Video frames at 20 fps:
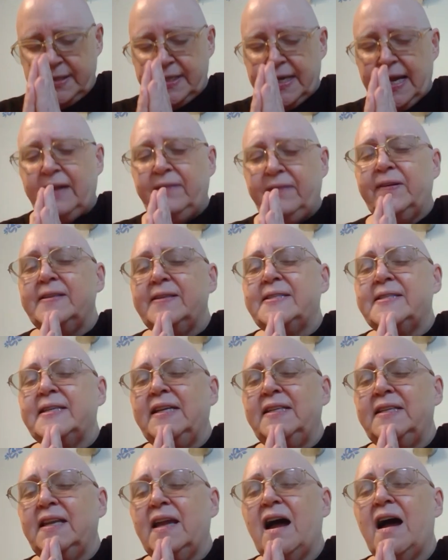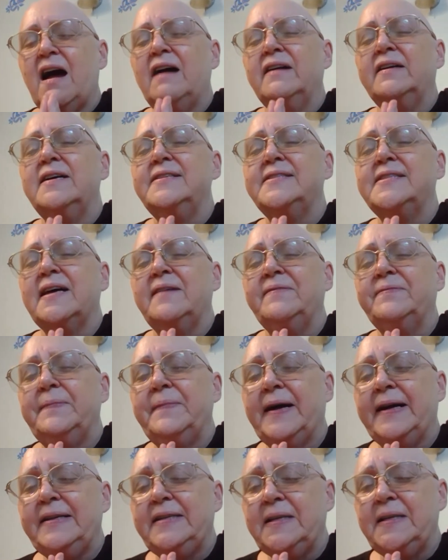devas and nagas of
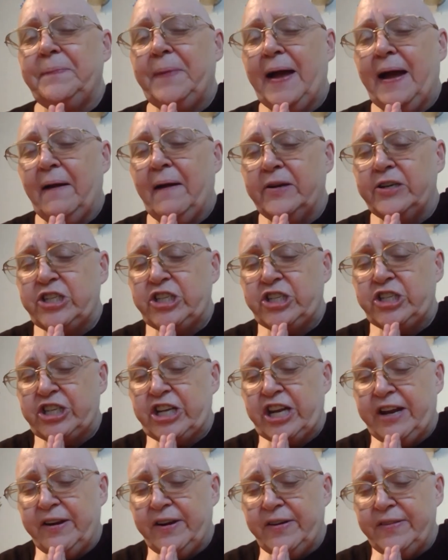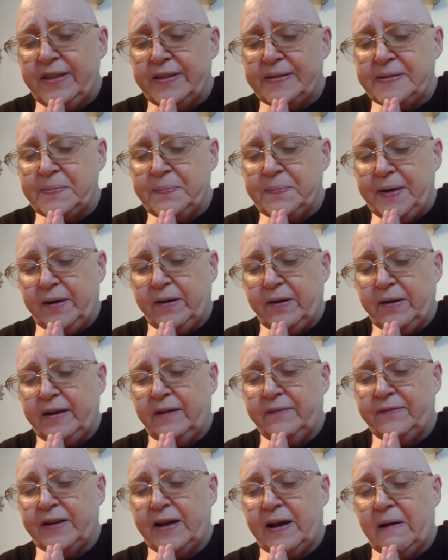mighty power, share this merit
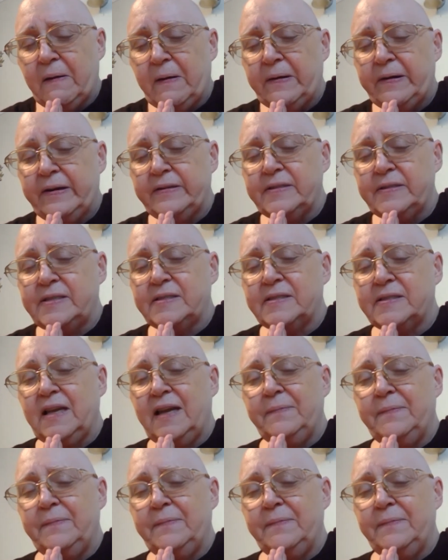of ours.